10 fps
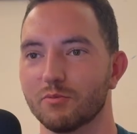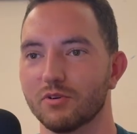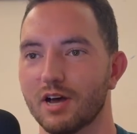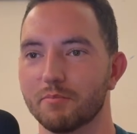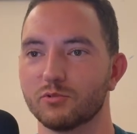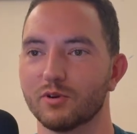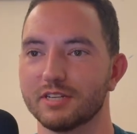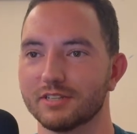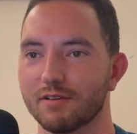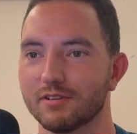I'm
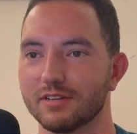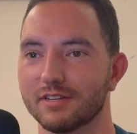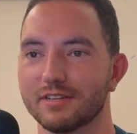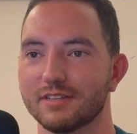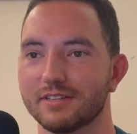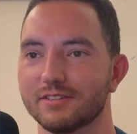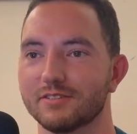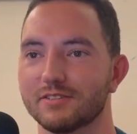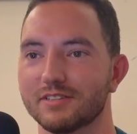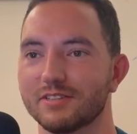27.
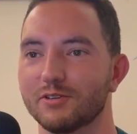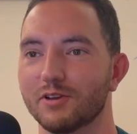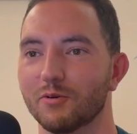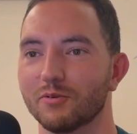You know.